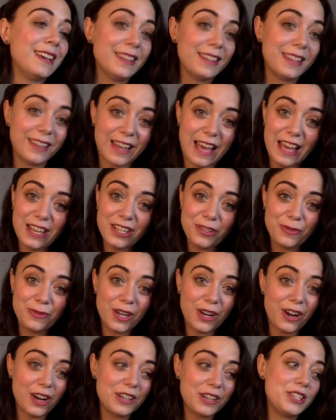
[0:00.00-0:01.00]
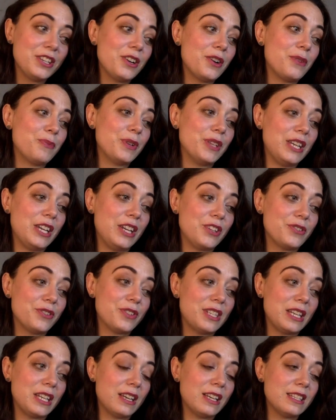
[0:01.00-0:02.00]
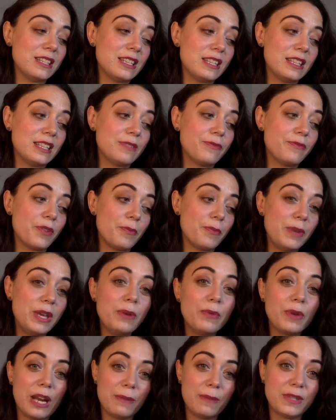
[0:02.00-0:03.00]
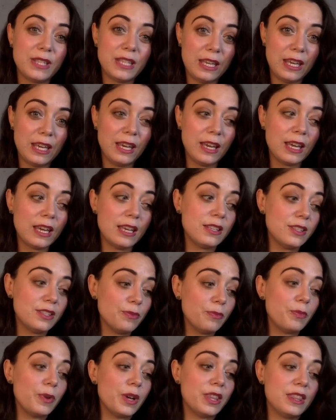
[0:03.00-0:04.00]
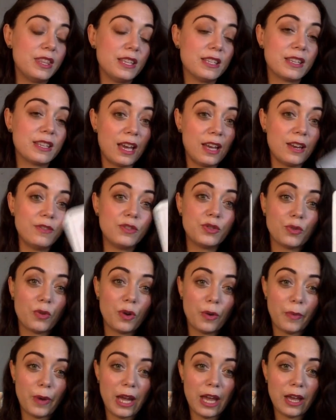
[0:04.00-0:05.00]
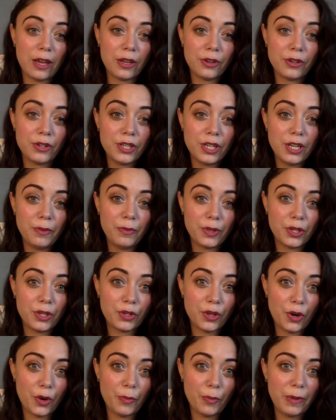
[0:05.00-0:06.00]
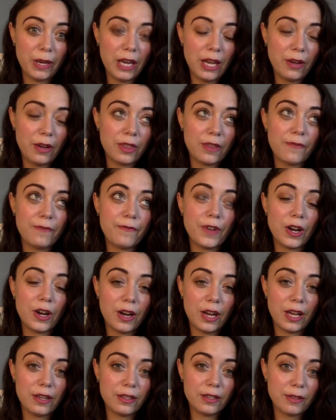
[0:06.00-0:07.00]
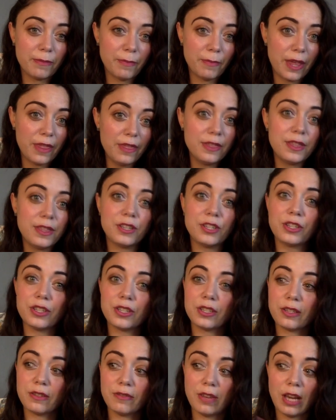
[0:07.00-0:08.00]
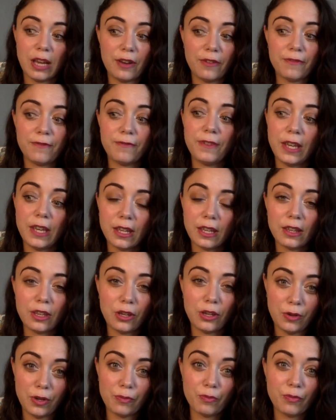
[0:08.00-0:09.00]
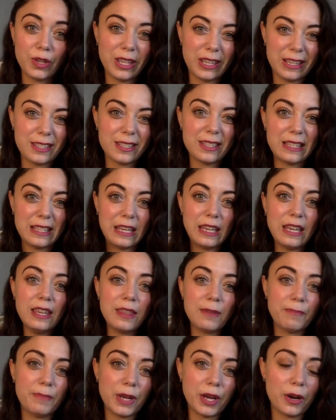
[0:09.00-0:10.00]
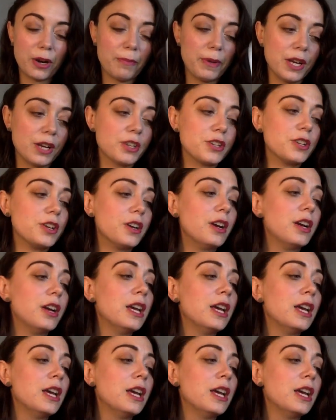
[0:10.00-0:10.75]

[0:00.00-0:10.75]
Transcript: The last three cards here are really interesting, because it's, for me, what I'm seeing is with this kind of doorway energy, with this opening at the very end of the month, and just kind of feeling like you can really see the bigger picture,